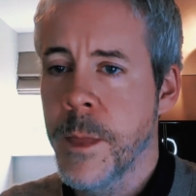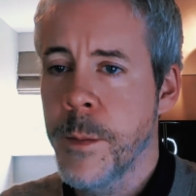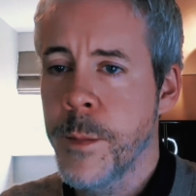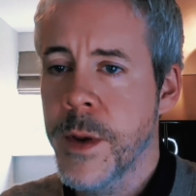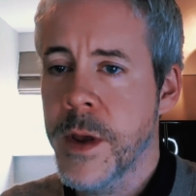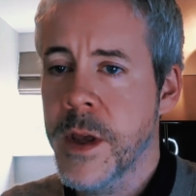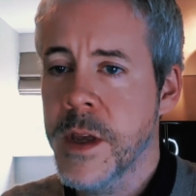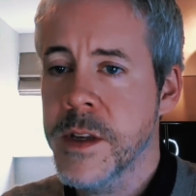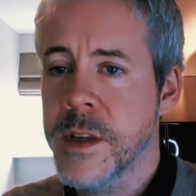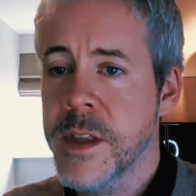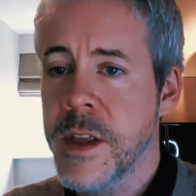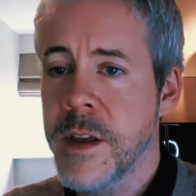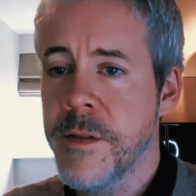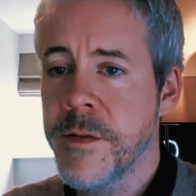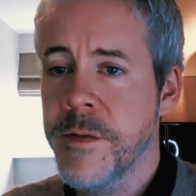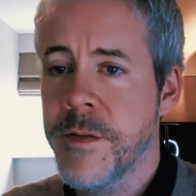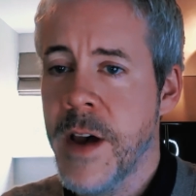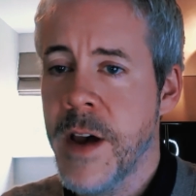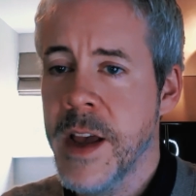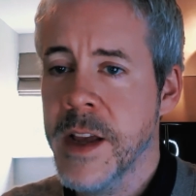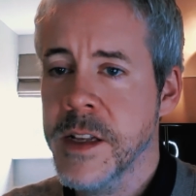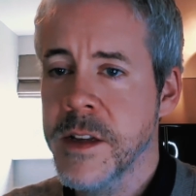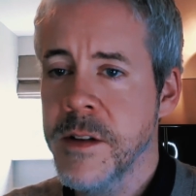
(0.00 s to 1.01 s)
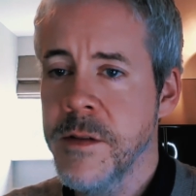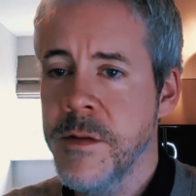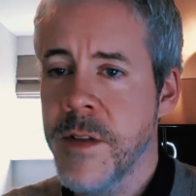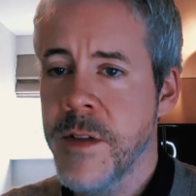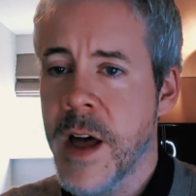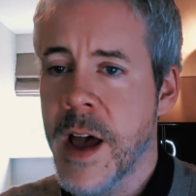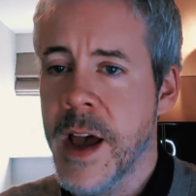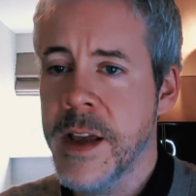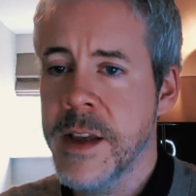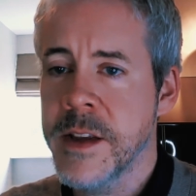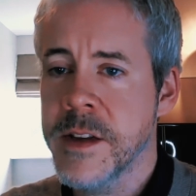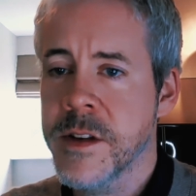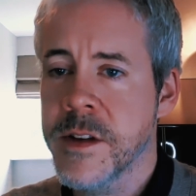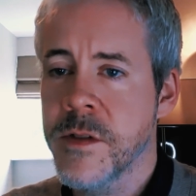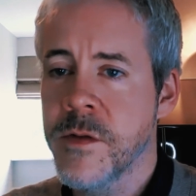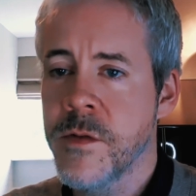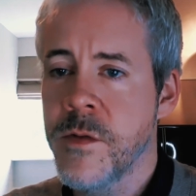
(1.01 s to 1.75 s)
because the effect of that is to